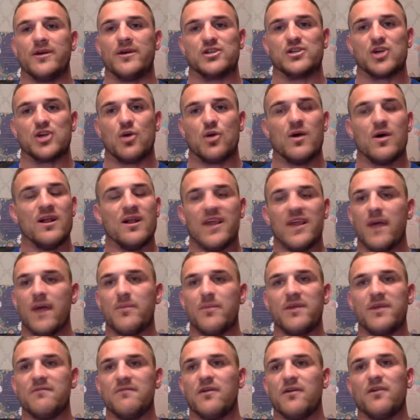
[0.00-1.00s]
So I've
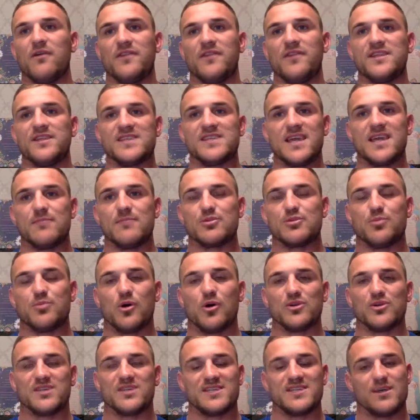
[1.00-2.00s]
been involved in team
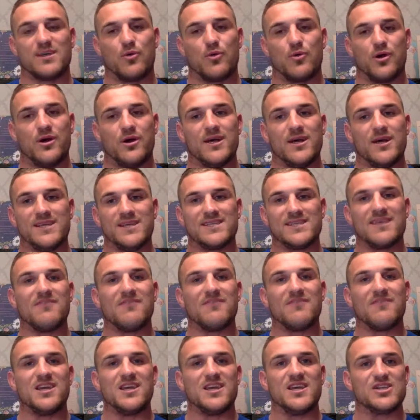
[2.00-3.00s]
sports since I was
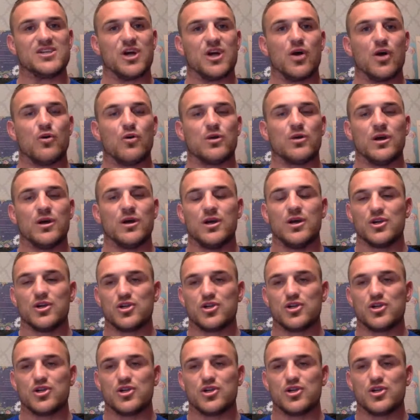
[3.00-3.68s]
7 years old.